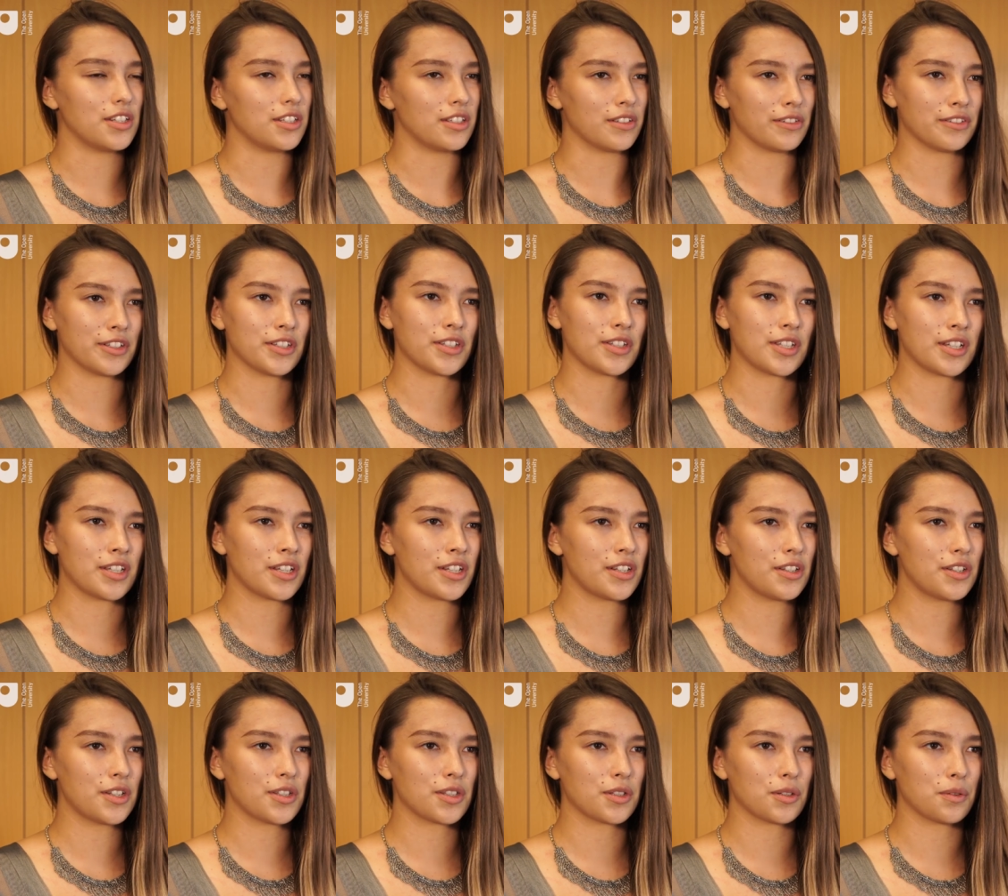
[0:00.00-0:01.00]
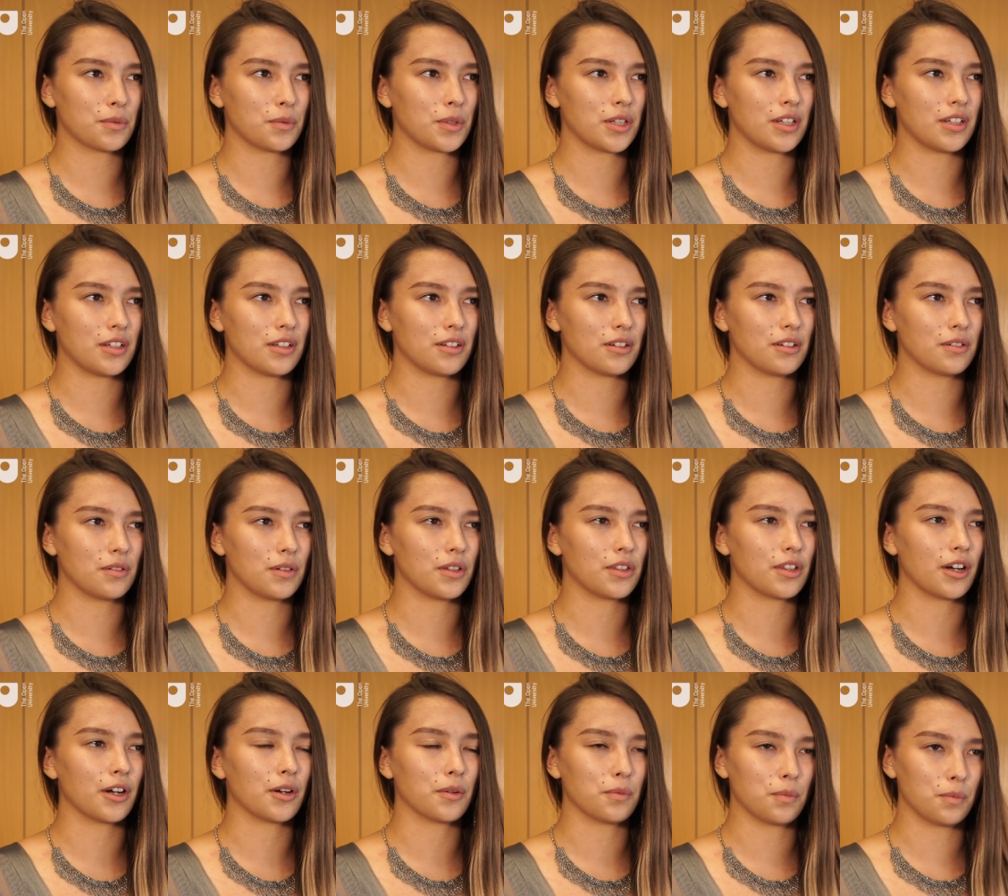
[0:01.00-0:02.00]
and differences that we
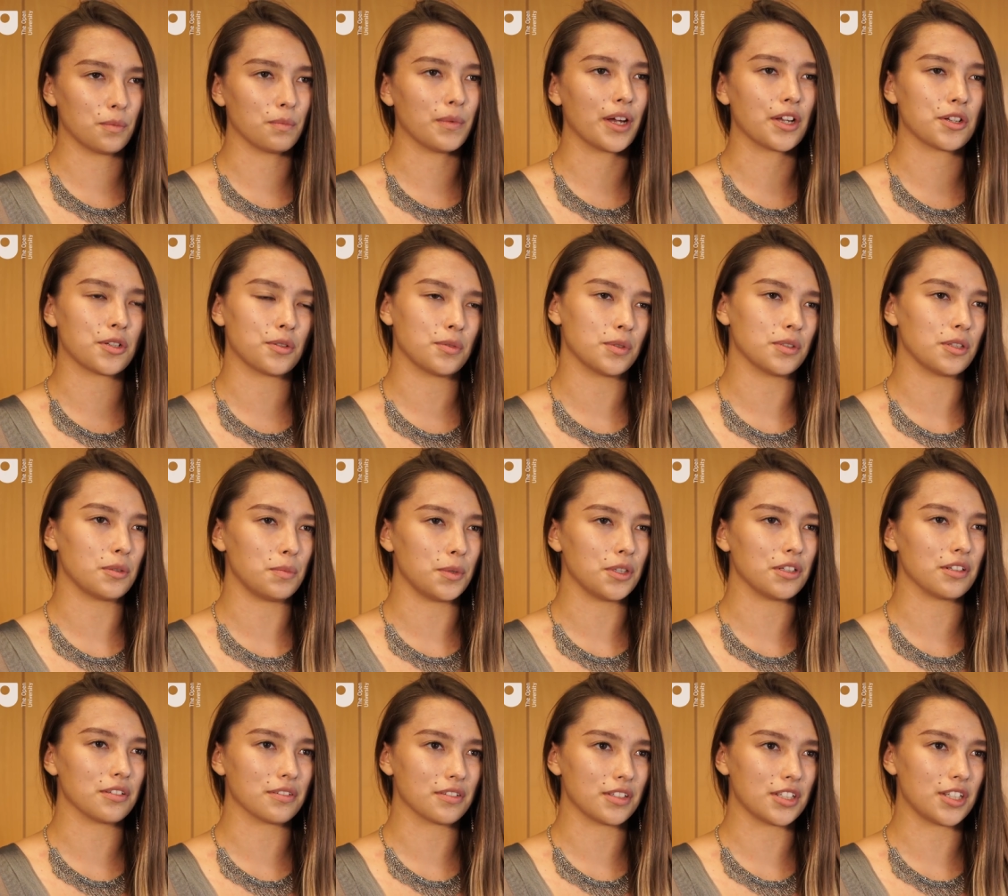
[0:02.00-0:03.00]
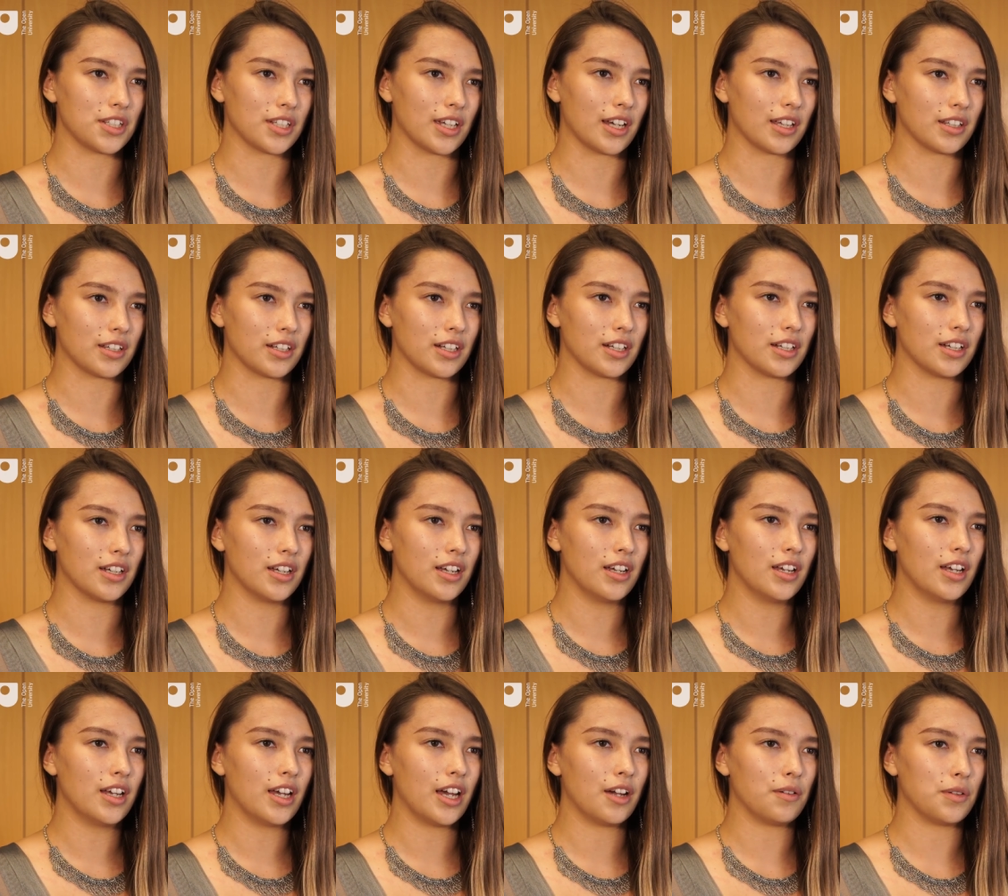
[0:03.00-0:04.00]
thought meshed really beautifully together.
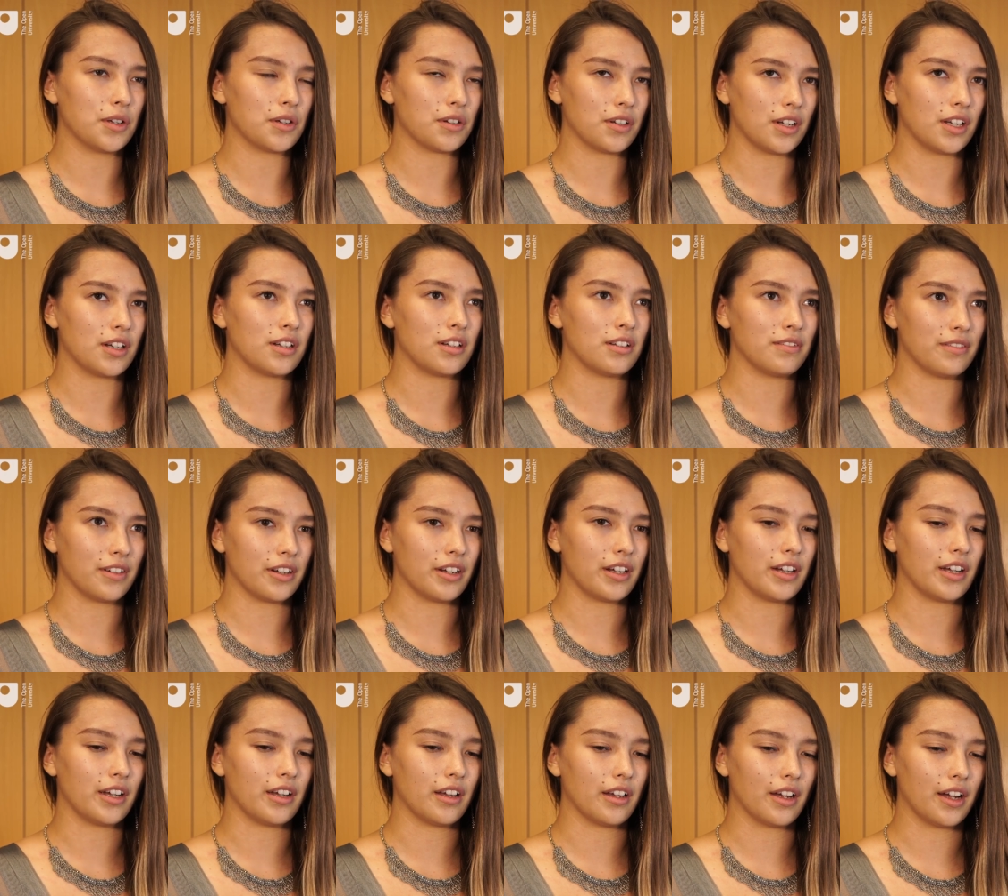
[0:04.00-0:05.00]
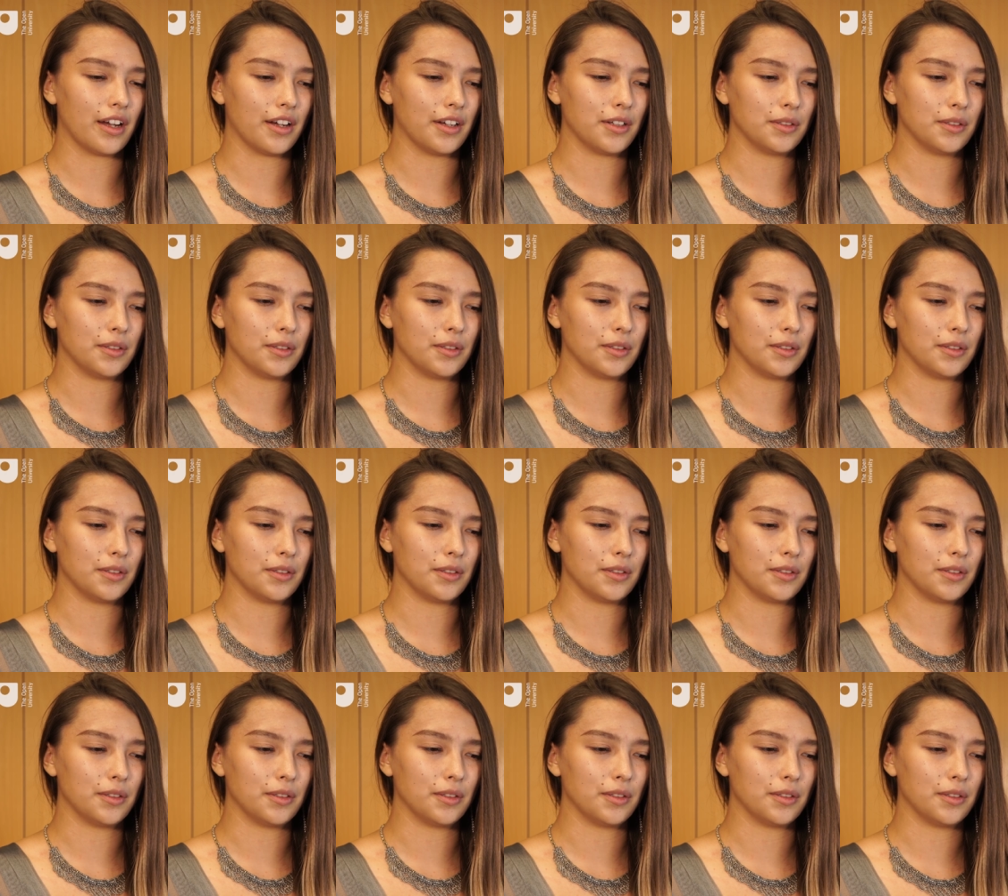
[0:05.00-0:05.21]
And we created a very